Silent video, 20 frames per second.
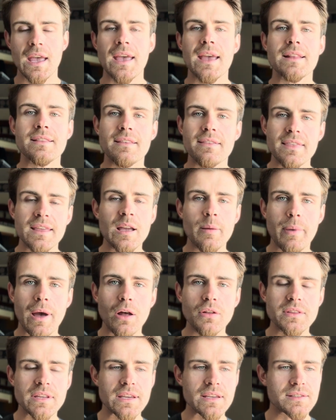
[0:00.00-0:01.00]
And the thing
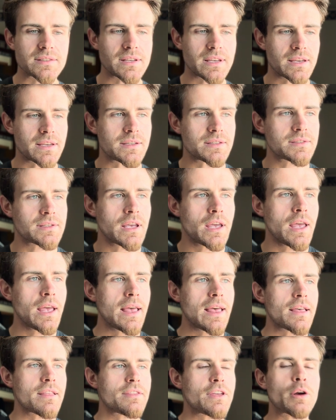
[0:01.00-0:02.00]
about these is
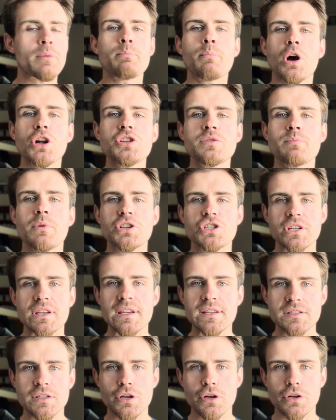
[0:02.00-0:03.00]
they're much
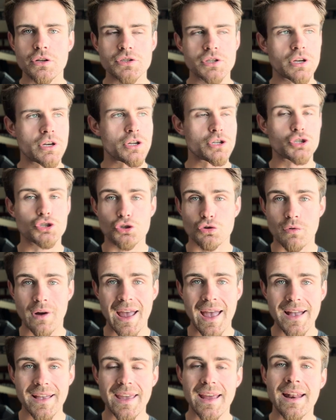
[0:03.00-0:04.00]
easier to
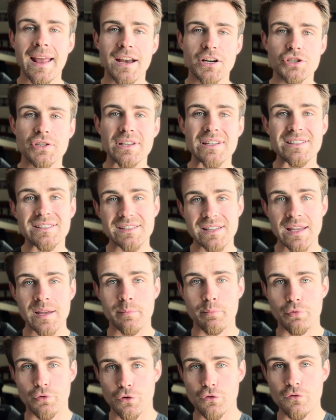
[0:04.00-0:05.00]
track and actually see
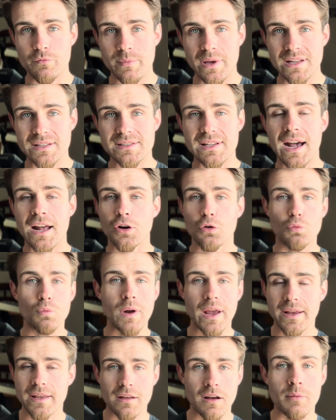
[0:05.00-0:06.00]
improvements on
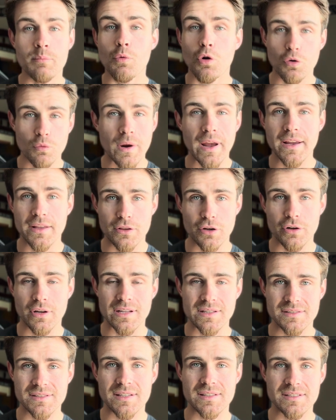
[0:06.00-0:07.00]
a more regular,
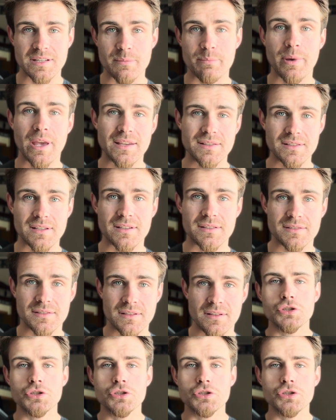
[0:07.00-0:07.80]
consistent basis.